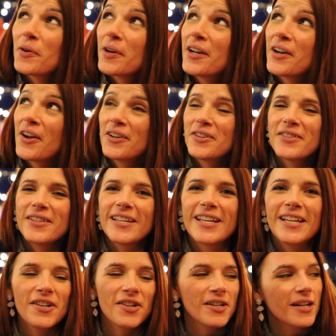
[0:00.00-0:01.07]
We're here under the
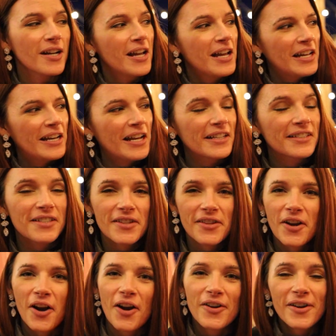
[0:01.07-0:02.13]
heater next to
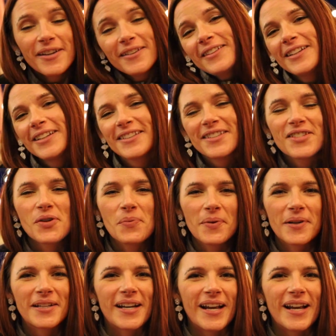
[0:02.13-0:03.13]
the garden and it's still pretty